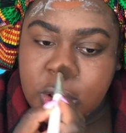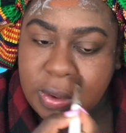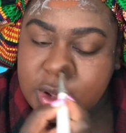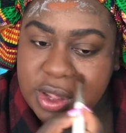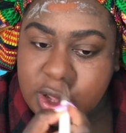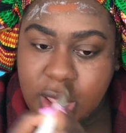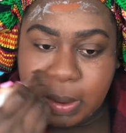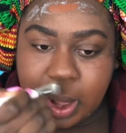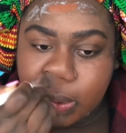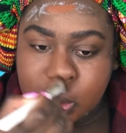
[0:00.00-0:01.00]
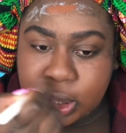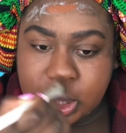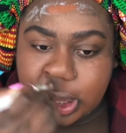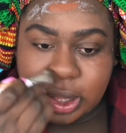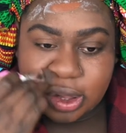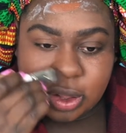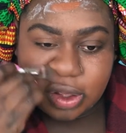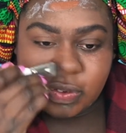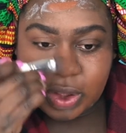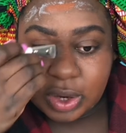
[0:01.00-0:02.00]
they recently came out with, I think,
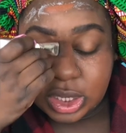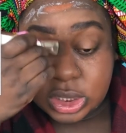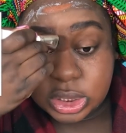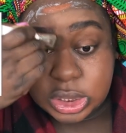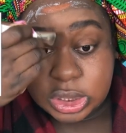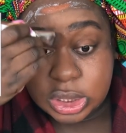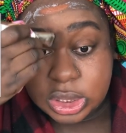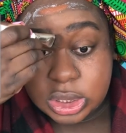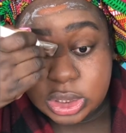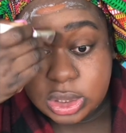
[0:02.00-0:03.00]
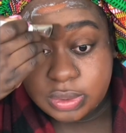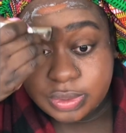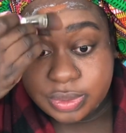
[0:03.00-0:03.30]
the foundation sticks.